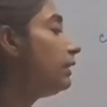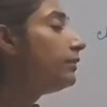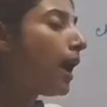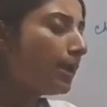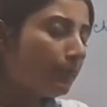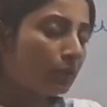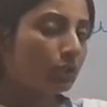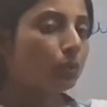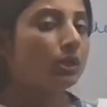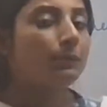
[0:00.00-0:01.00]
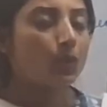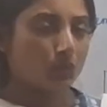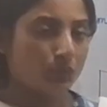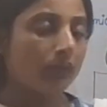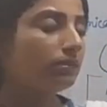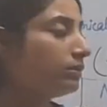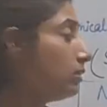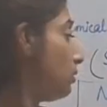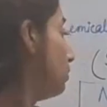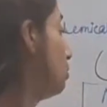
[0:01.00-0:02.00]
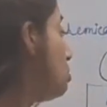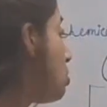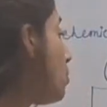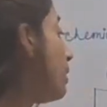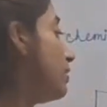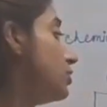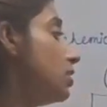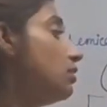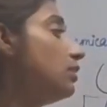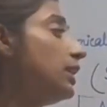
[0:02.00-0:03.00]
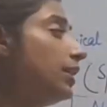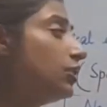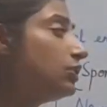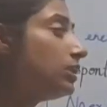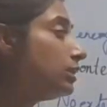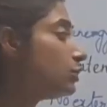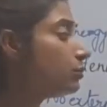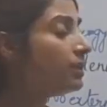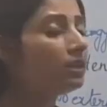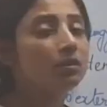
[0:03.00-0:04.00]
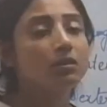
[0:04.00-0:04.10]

in that particular process no external energy is to be